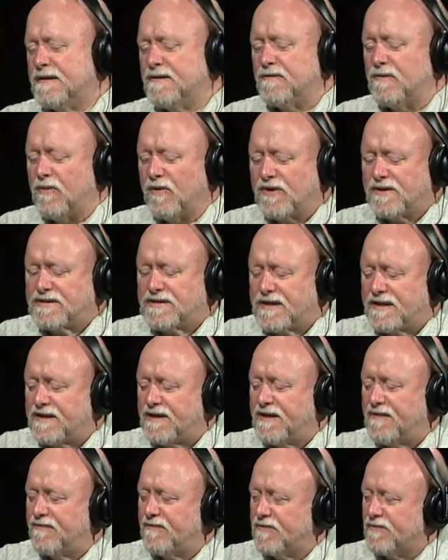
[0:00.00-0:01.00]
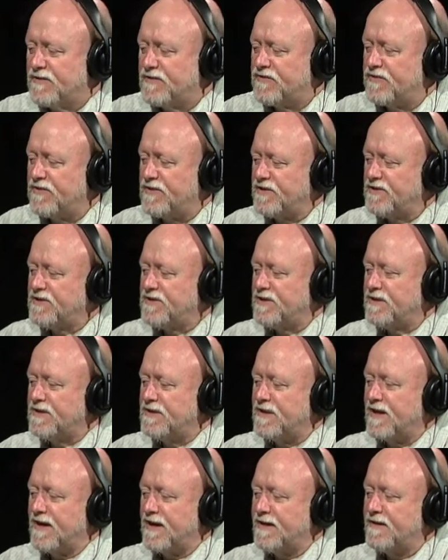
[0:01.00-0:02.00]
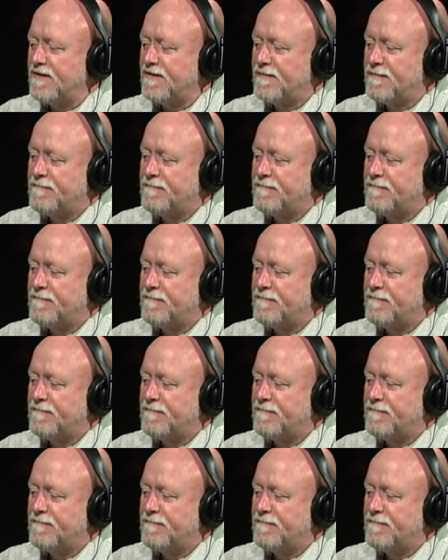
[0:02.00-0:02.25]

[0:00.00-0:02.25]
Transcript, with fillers: Well, Marcus, I came from a tradition that